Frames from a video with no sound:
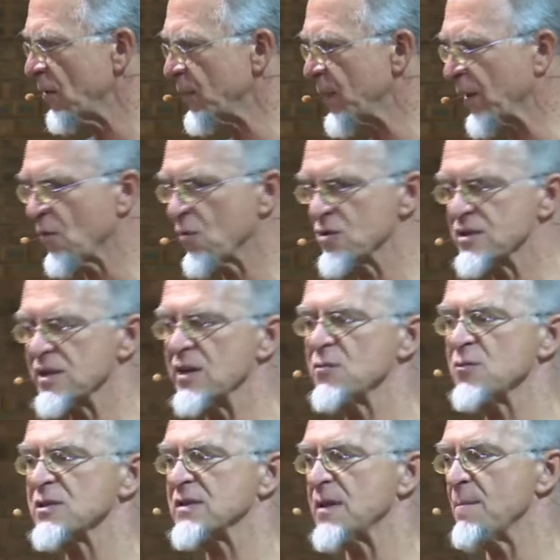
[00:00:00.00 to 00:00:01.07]
because he
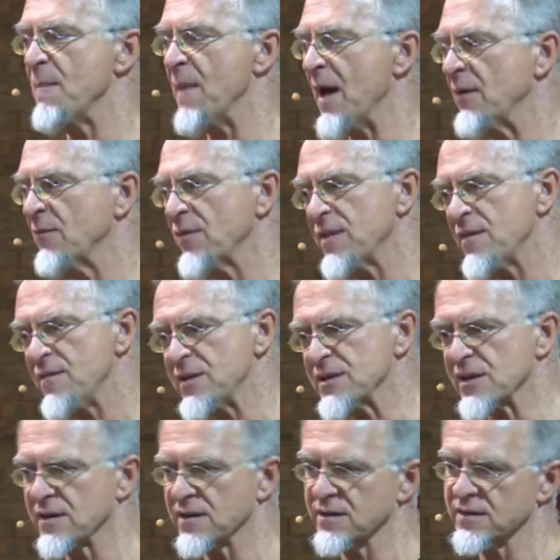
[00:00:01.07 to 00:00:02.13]
was the man with the vision.